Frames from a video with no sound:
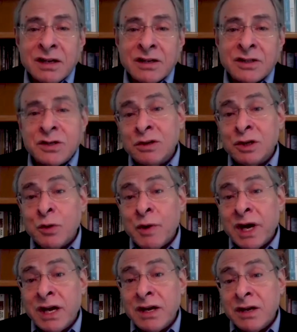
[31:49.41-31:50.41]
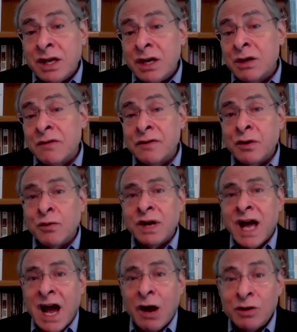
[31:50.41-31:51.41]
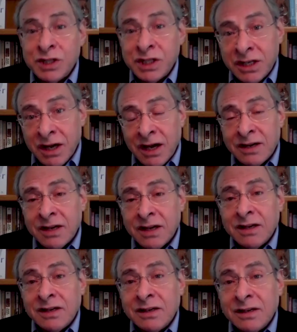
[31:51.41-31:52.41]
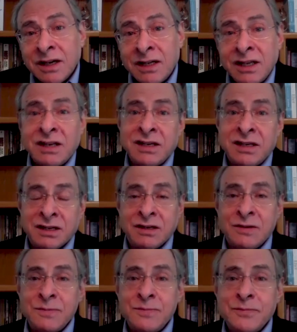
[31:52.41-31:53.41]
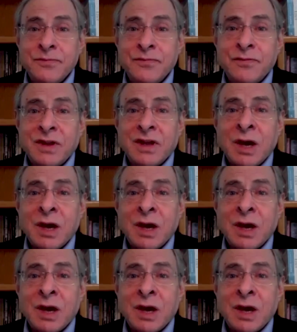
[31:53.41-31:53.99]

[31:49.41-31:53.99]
And certainly, no way he could have known how she died. Mm-hmm. And yet he did. Mm-hmm.